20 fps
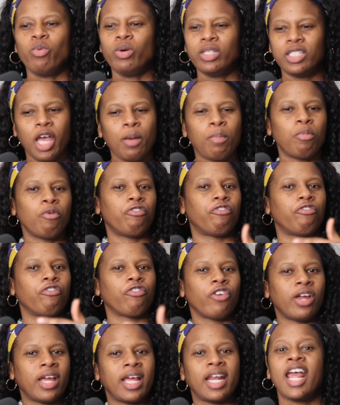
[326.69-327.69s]
what type of
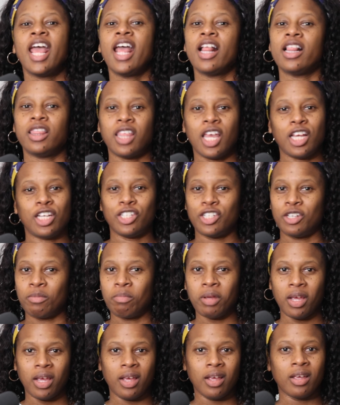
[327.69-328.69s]
friend they should
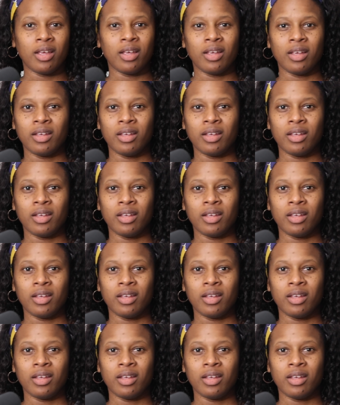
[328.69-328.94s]
be.